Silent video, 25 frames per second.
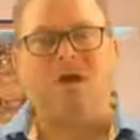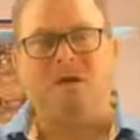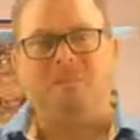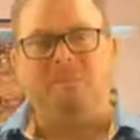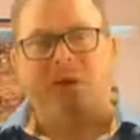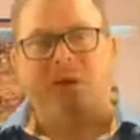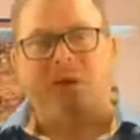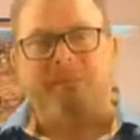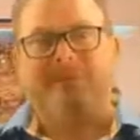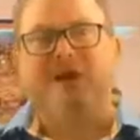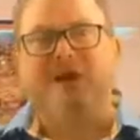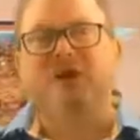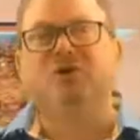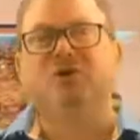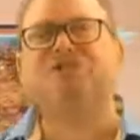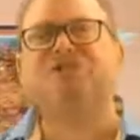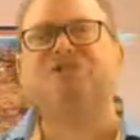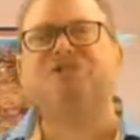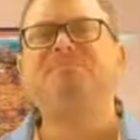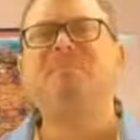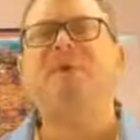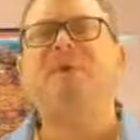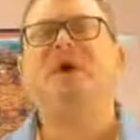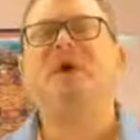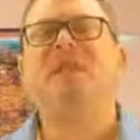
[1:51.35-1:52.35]
a bigger
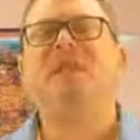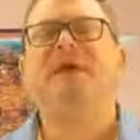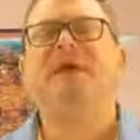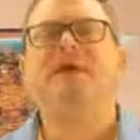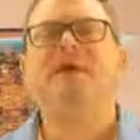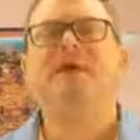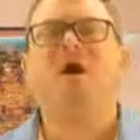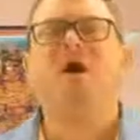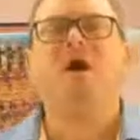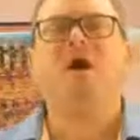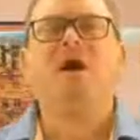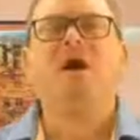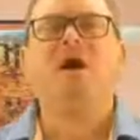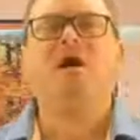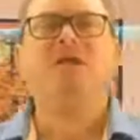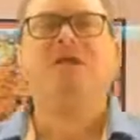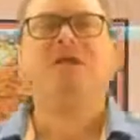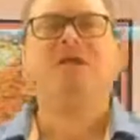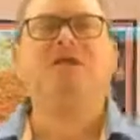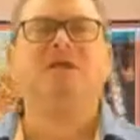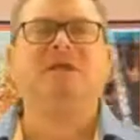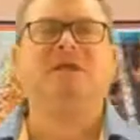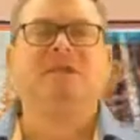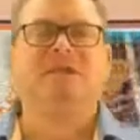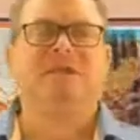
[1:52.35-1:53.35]
spotlight on
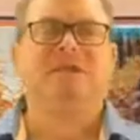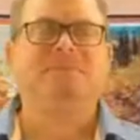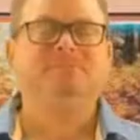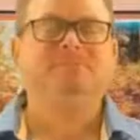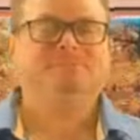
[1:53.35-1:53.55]
cleaning